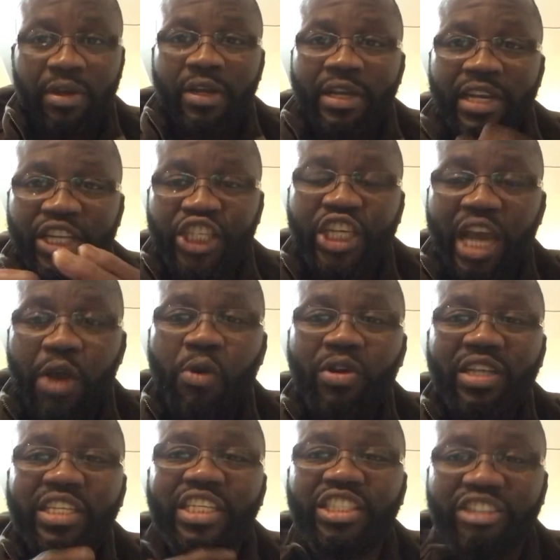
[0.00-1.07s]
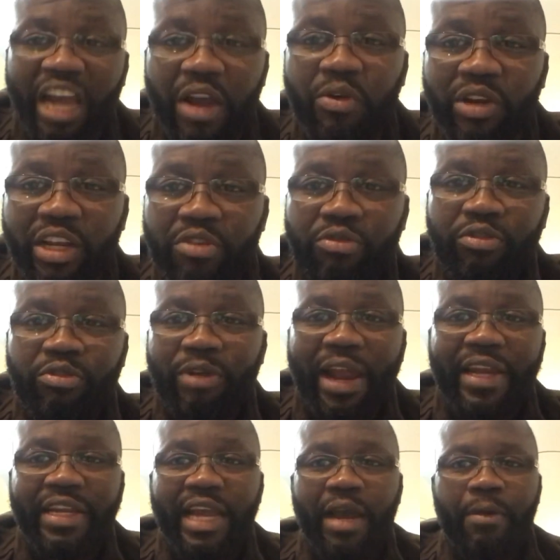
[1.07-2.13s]
The shareholders are strangling
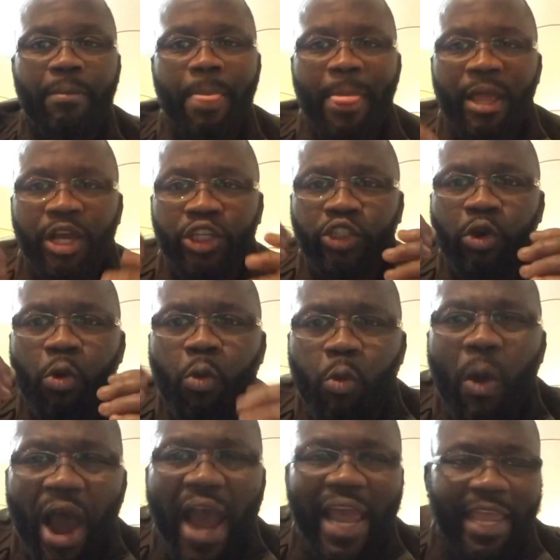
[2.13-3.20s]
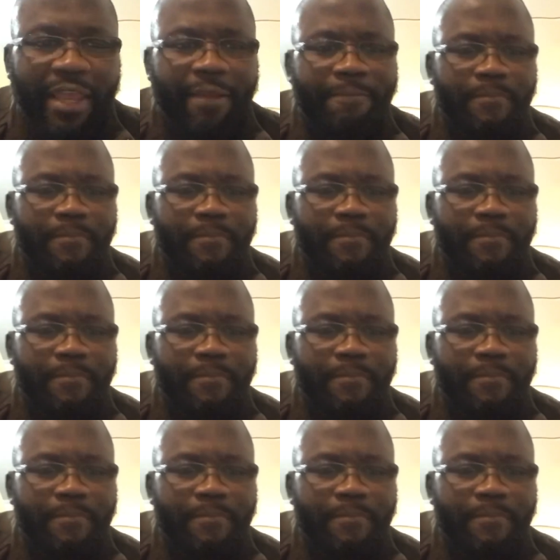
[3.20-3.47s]
right now. So why,